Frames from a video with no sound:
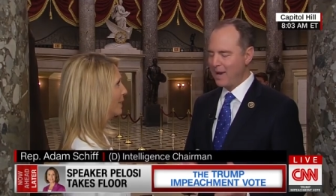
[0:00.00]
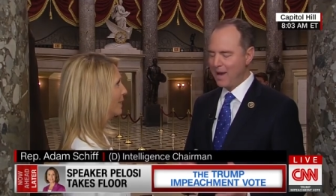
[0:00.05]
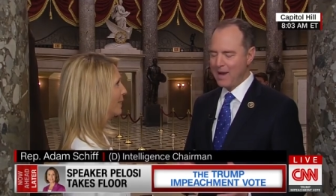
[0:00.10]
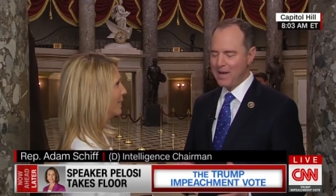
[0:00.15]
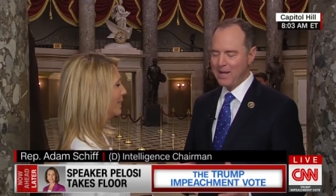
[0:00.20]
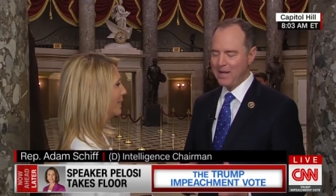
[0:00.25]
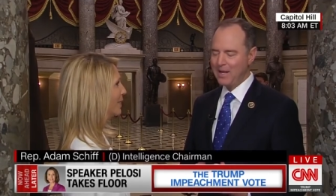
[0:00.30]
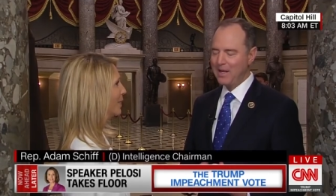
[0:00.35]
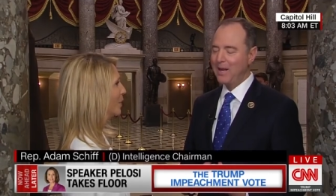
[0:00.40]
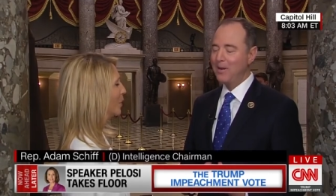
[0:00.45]

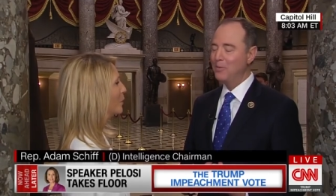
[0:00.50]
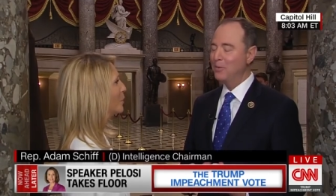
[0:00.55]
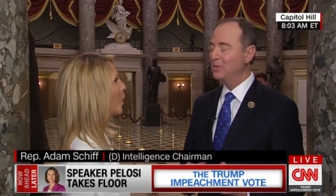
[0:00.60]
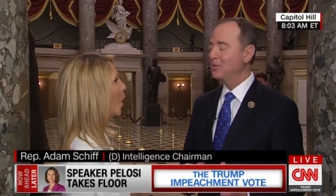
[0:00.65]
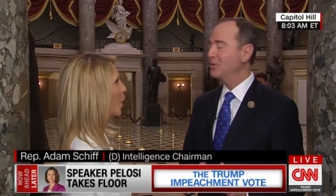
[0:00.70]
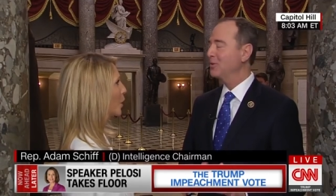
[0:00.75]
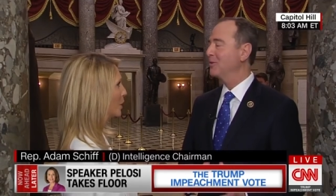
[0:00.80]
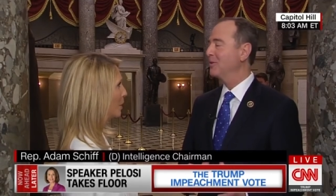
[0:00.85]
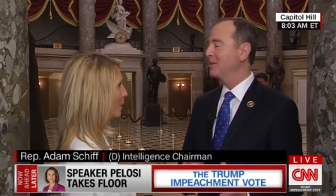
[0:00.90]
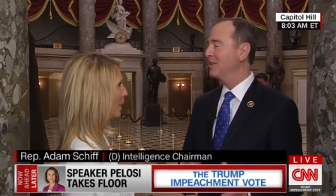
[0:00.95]
I will
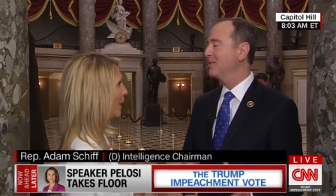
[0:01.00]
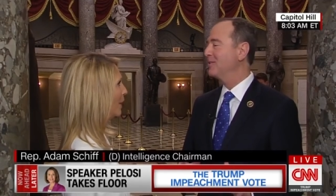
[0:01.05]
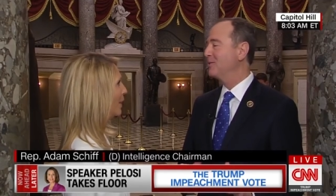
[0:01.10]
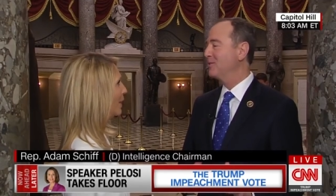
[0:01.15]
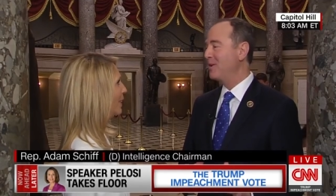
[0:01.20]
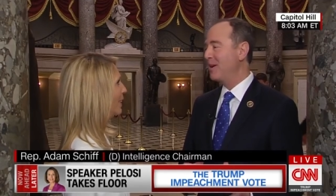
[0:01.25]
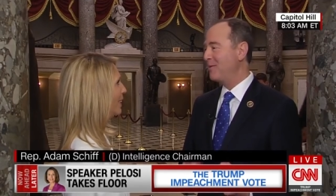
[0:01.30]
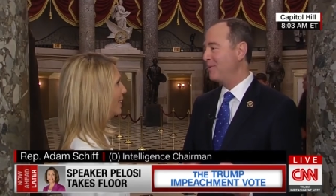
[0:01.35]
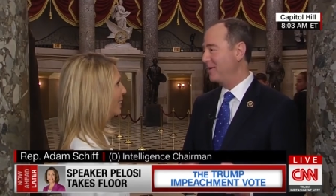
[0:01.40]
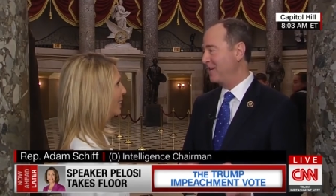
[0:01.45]
certainly do
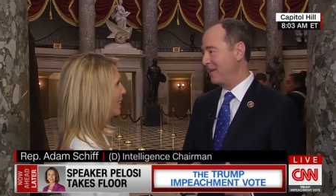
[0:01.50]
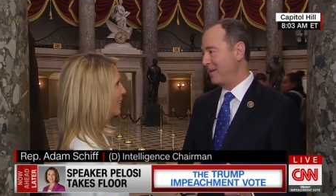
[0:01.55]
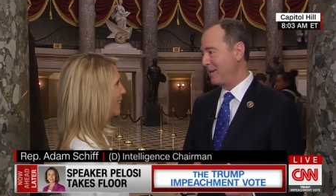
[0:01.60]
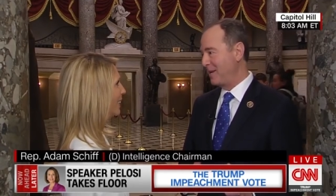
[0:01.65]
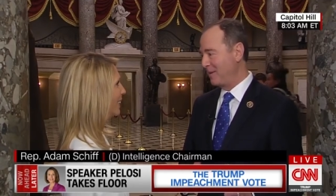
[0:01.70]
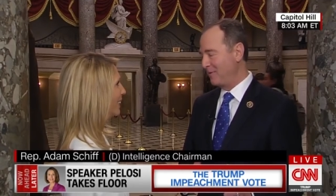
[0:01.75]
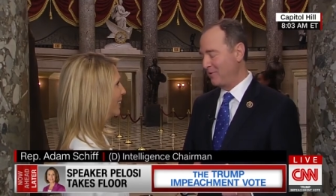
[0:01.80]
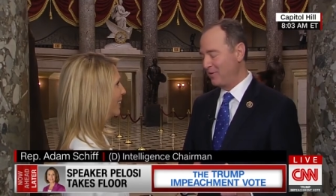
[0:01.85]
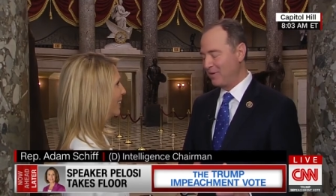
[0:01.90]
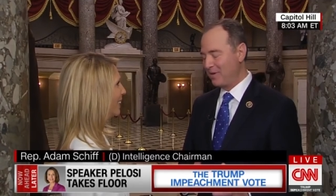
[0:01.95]
not want to get
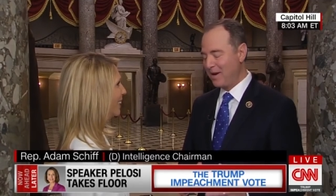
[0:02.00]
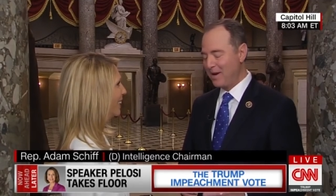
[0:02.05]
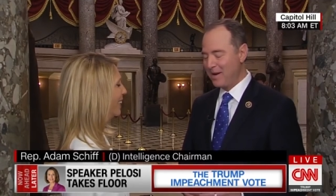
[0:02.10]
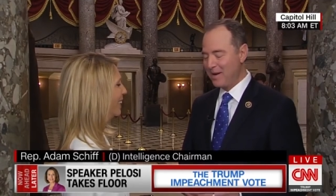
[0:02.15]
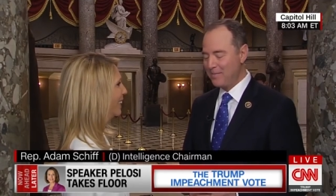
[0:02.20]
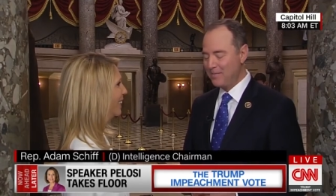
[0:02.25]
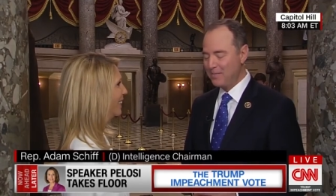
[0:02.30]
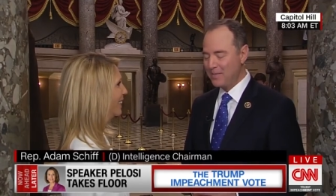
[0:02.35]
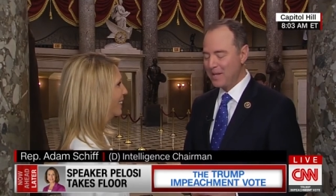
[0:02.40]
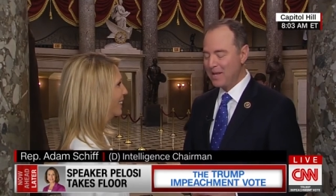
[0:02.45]
ahead of
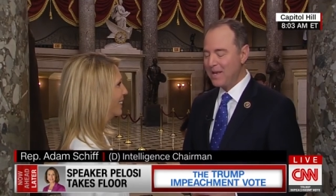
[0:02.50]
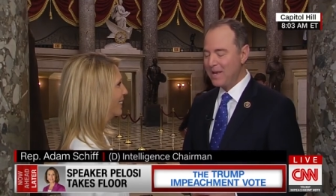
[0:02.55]
her.